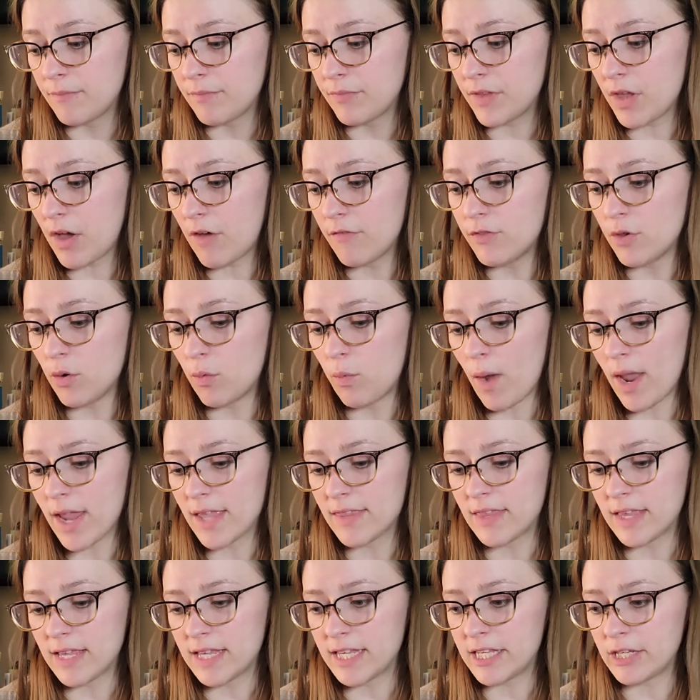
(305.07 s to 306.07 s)
of the way
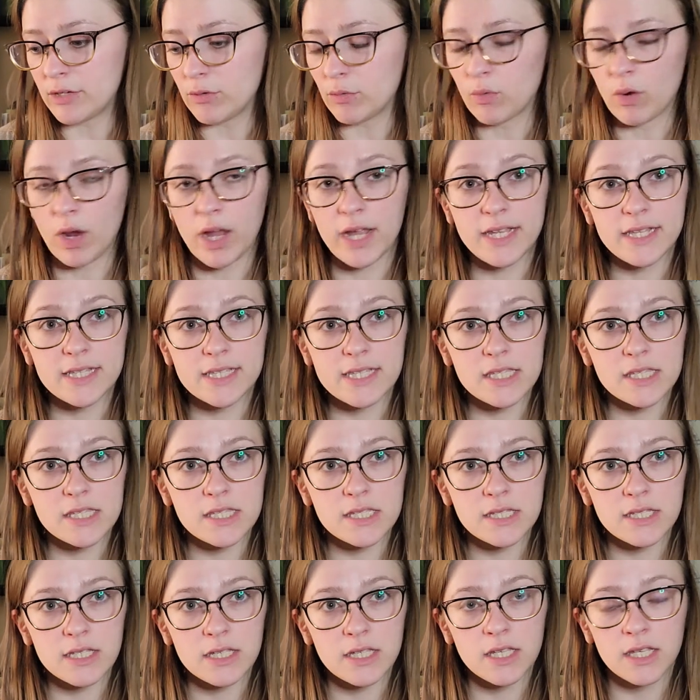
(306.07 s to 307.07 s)
that he
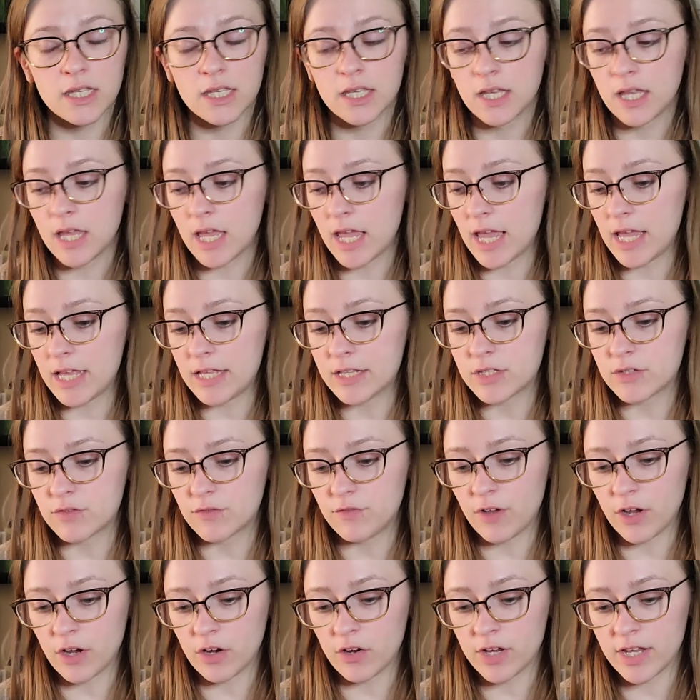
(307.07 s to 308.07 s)
writes. It's
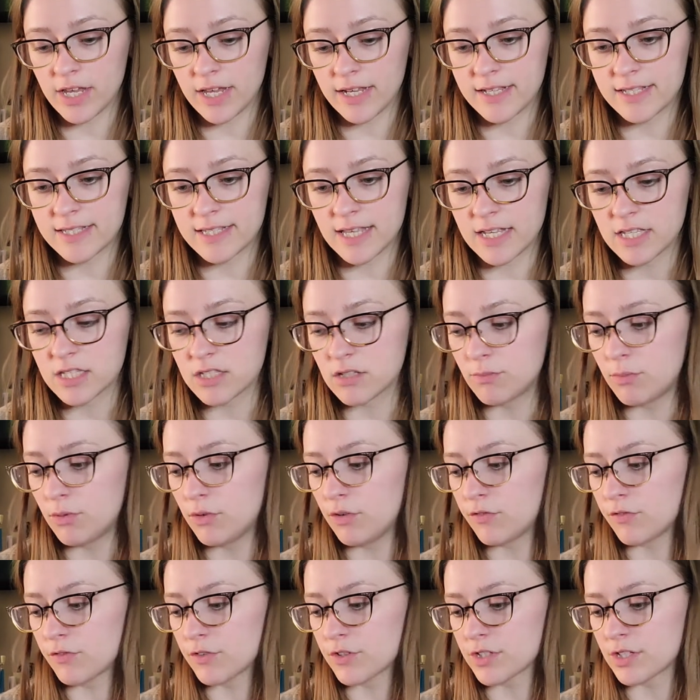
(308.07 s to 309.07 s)
very
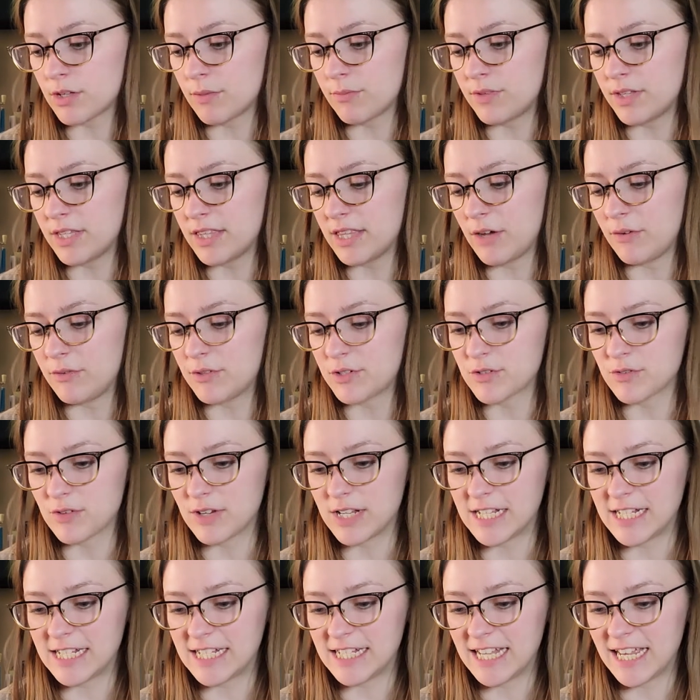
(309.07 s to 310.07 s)
accessible for something that was
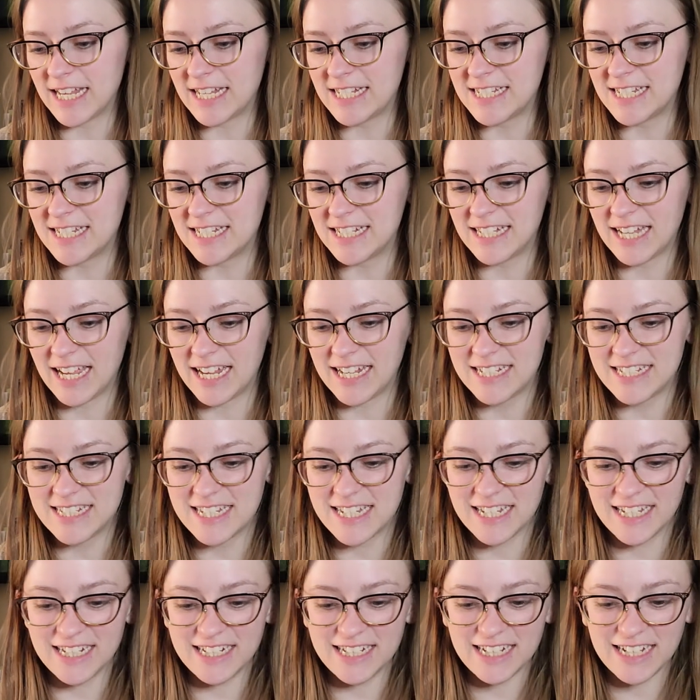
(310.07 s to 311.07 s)
written in
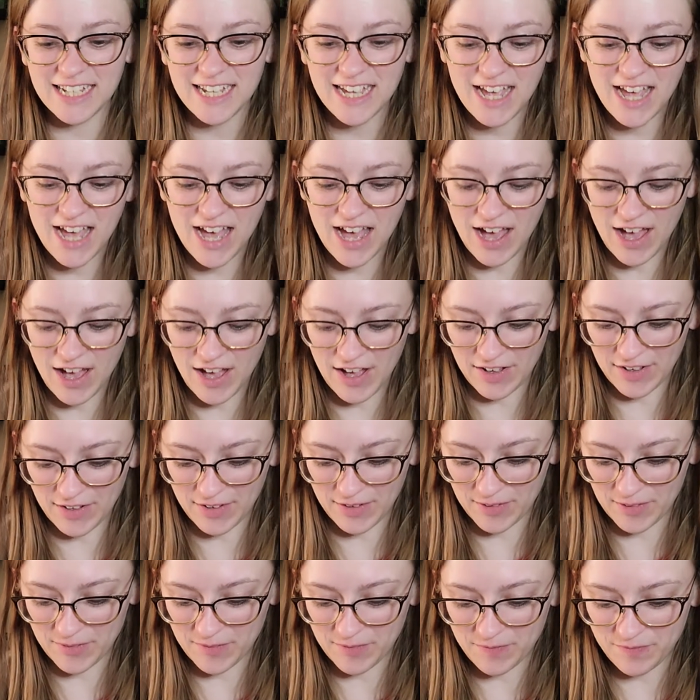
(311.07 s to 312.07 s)
1919.
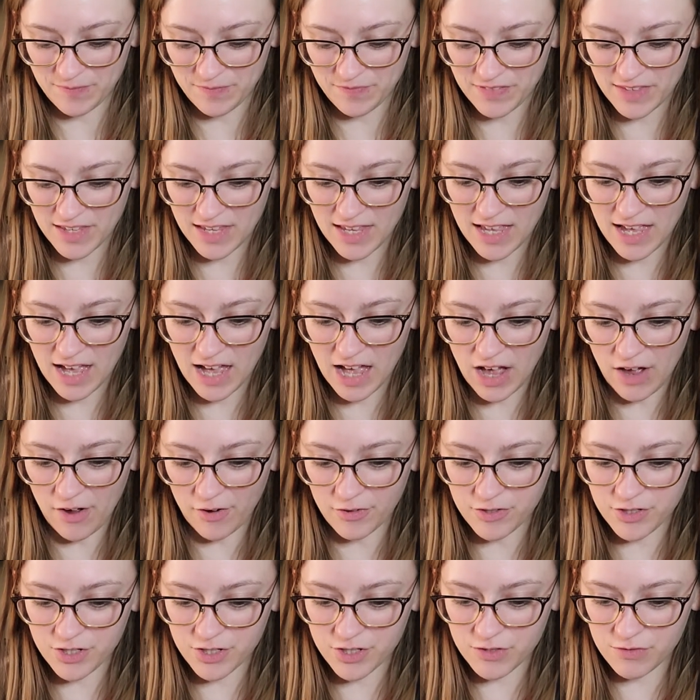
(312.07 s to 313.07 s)
Um, I'll
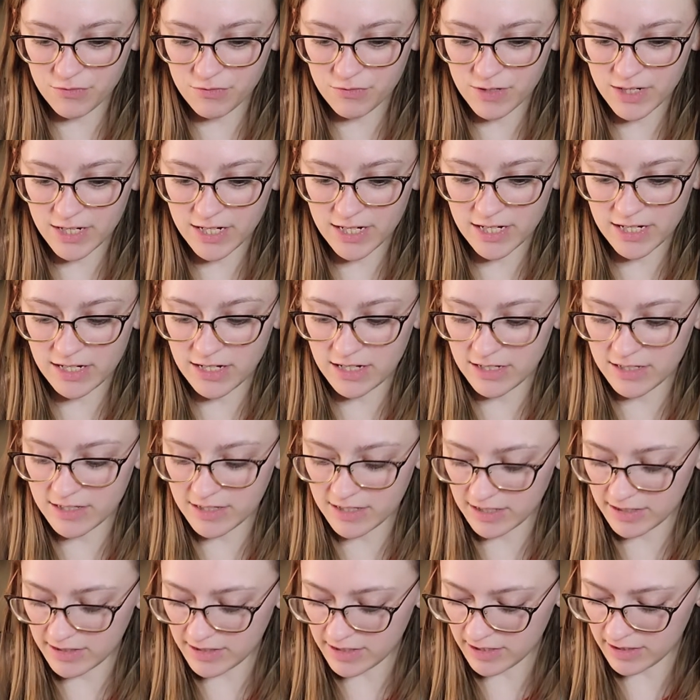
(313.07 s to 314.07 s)
just read a
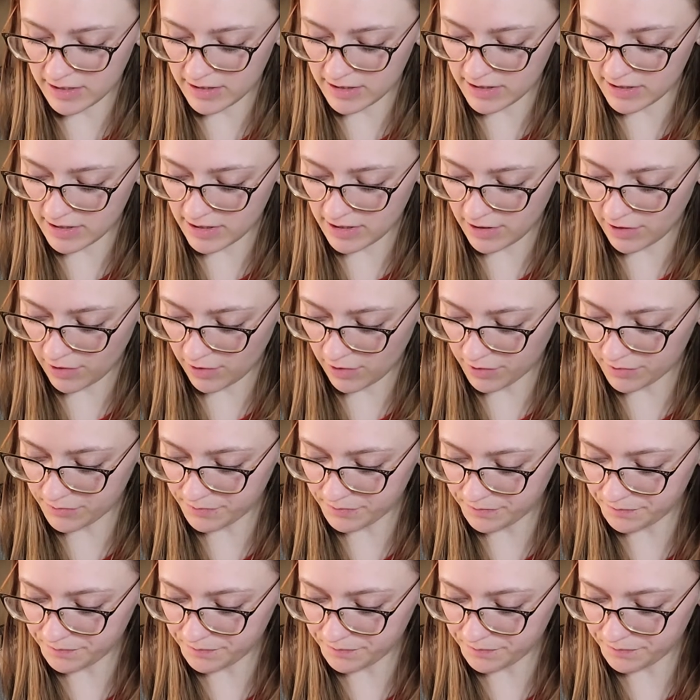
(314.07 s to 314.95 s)
sentence here.